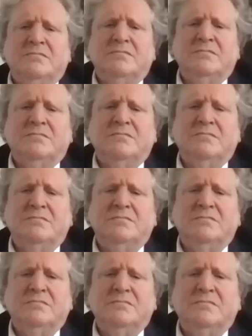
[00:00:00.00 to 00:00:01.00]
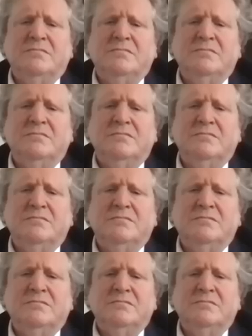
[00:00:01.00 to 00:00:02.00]

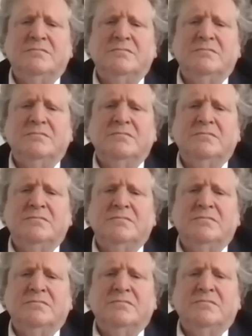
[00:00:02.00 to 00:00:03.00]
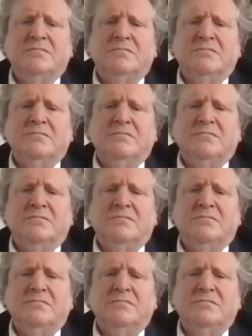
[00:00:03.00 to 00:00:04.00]

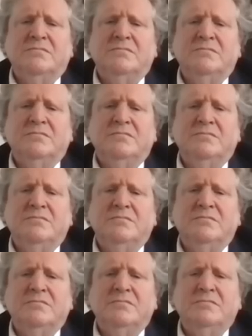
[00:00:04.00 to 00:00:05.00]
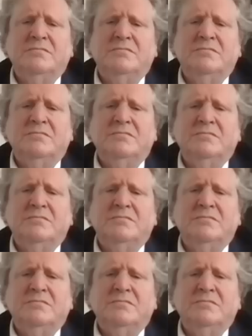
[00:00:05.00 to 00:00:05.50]
(silent)